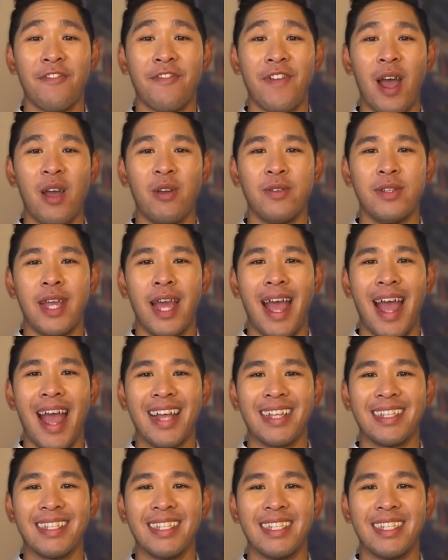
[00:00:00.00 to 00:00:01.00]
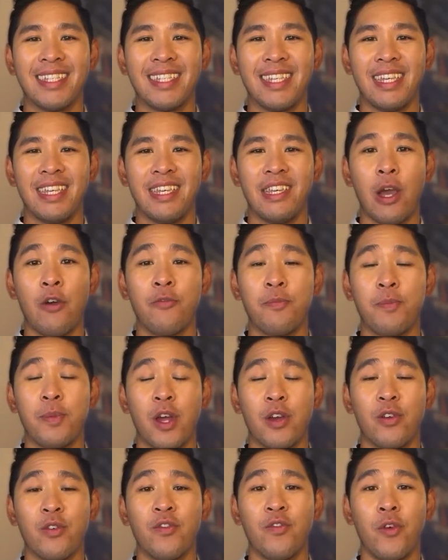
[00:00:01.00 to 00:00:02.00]
founder and CEO of
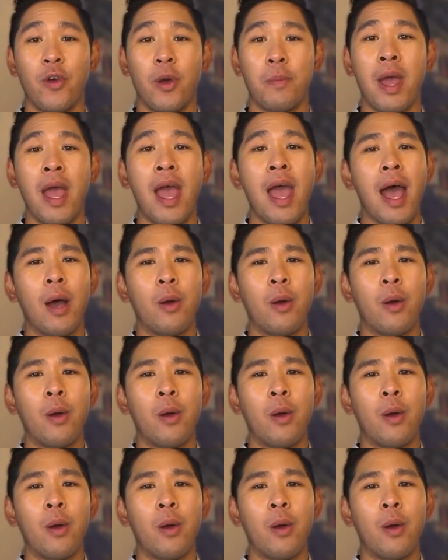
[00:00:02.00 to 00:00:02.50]
Beyond Form,